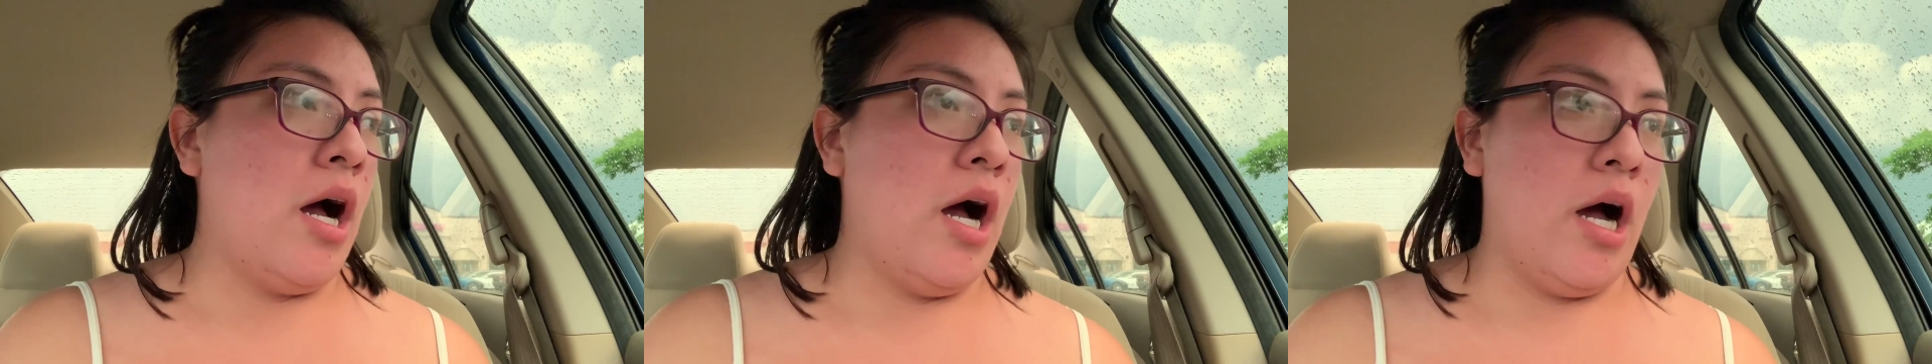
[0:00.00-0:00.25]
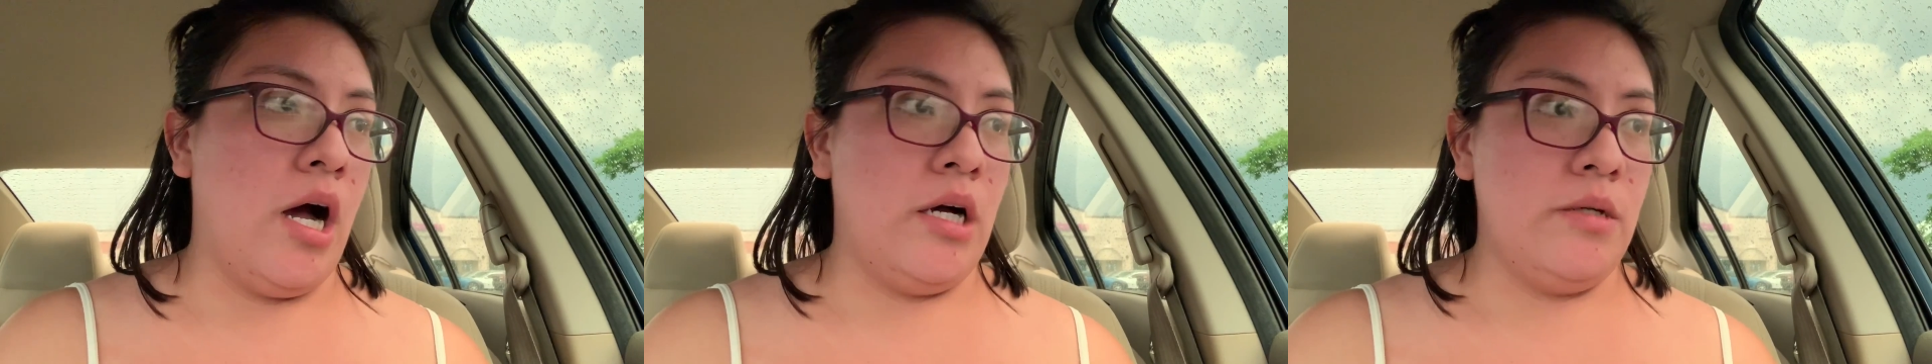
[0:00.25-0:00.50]

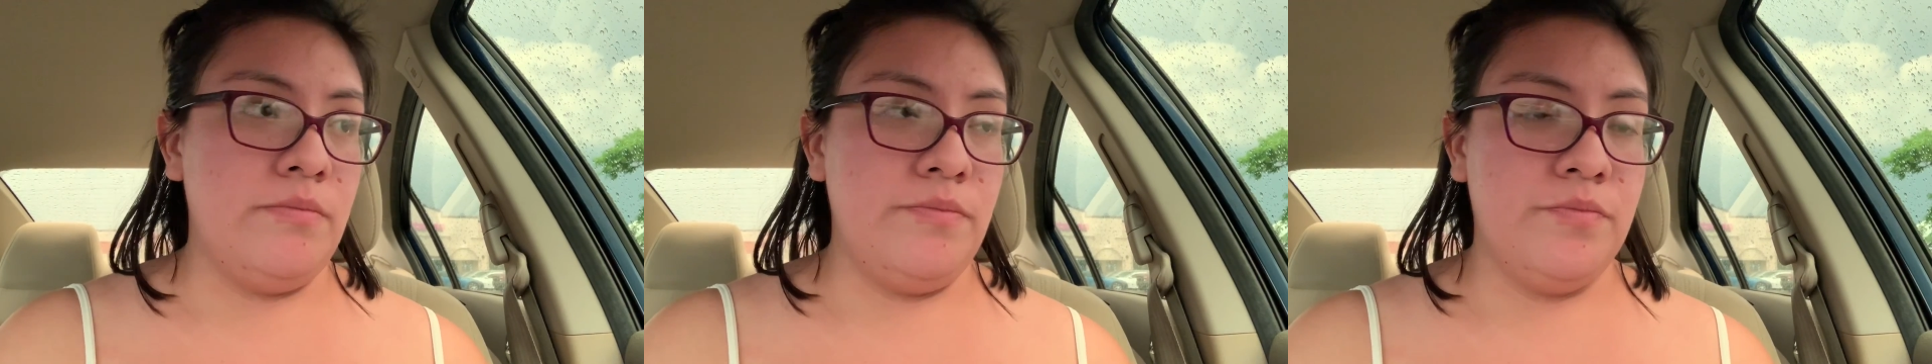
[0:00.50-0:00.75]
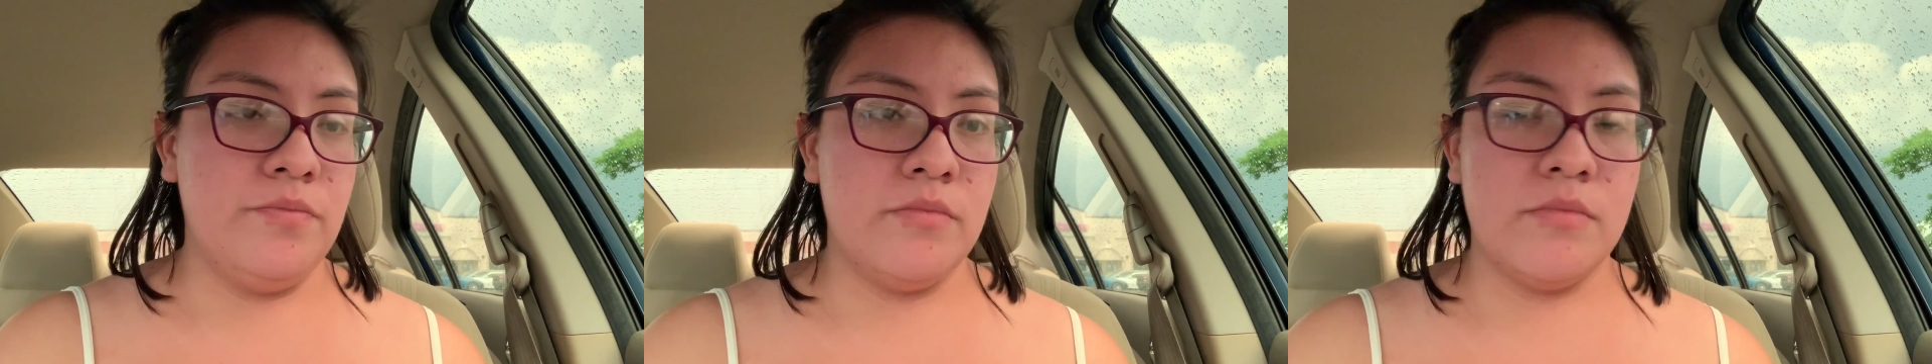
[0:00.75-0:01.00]

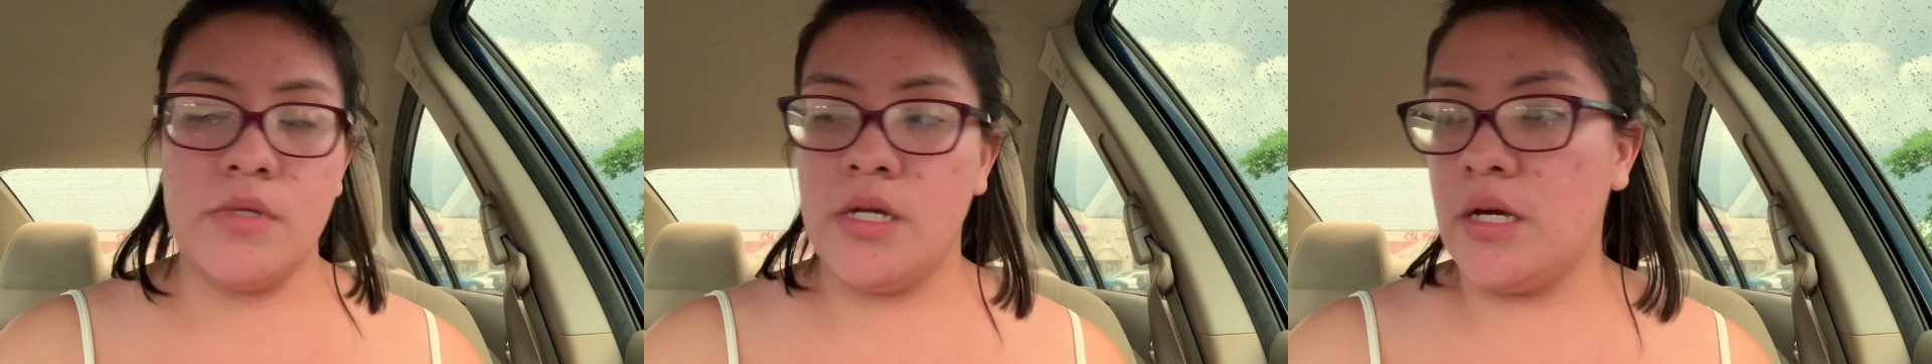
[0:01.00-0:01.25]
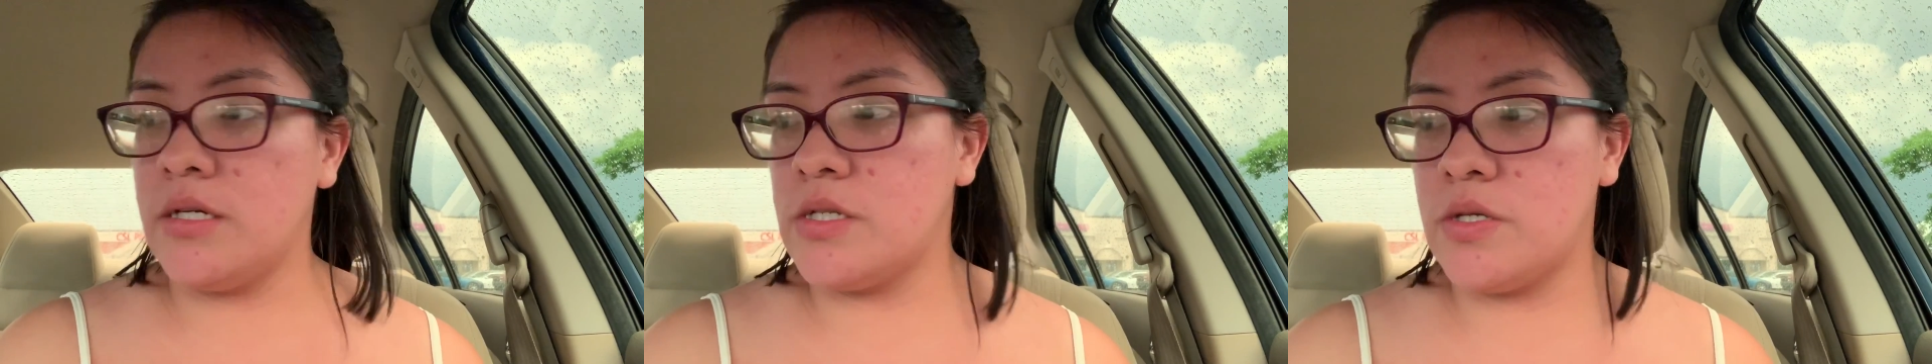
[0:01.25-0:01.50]

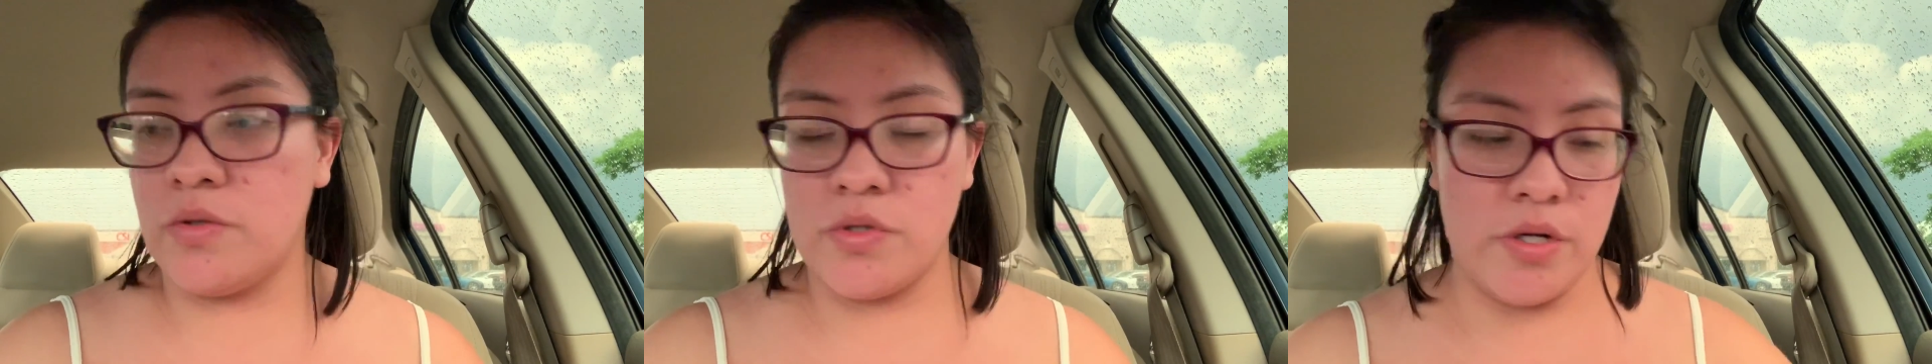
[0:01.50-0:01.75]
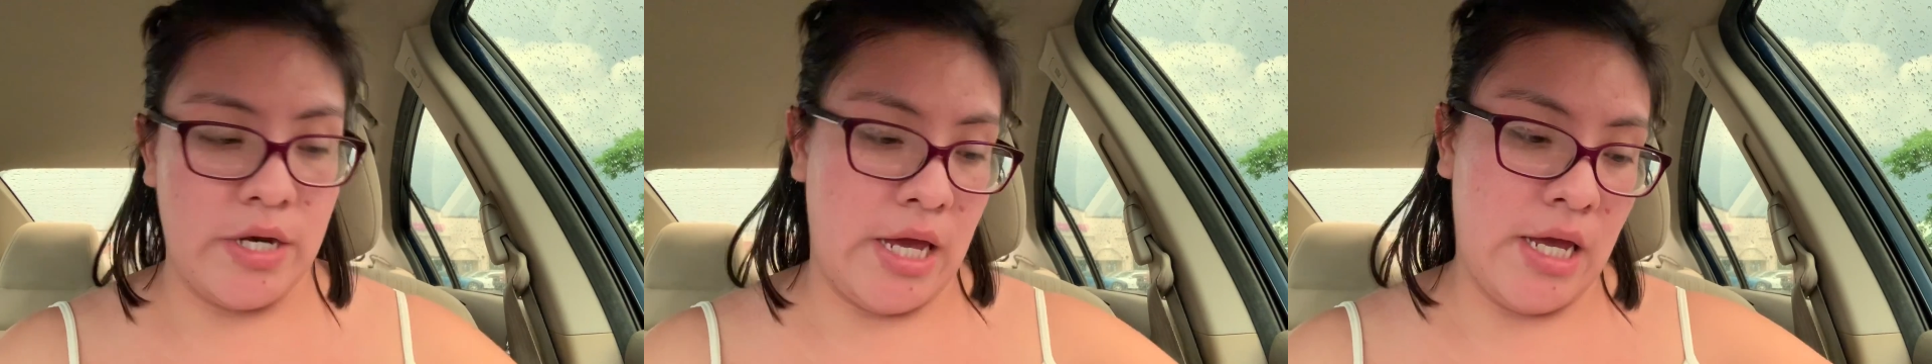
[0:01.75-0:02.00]
And so
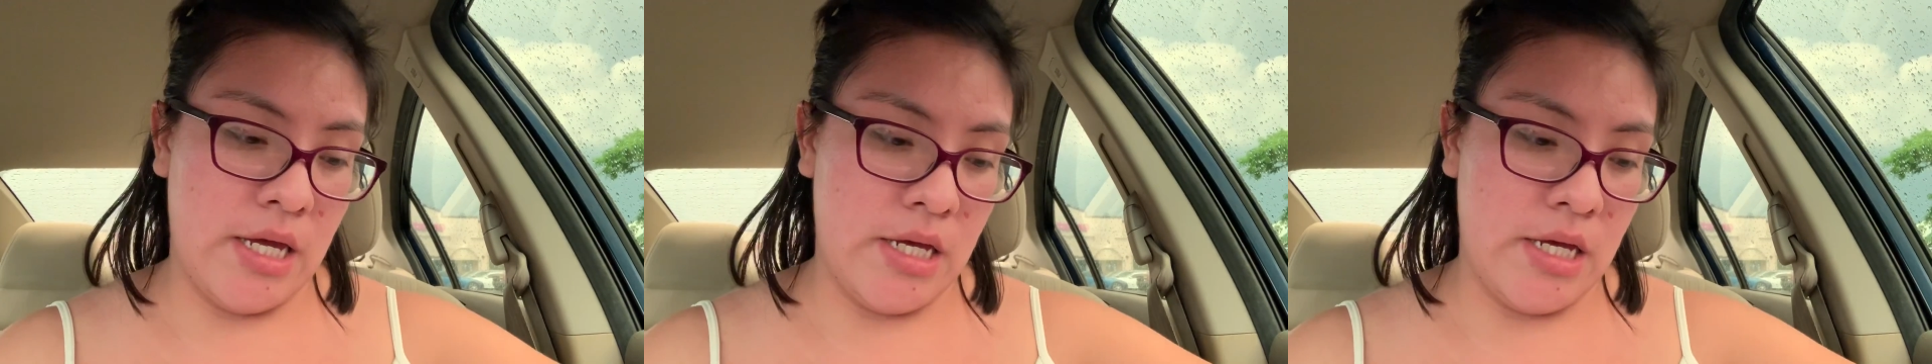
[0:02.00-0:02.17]
today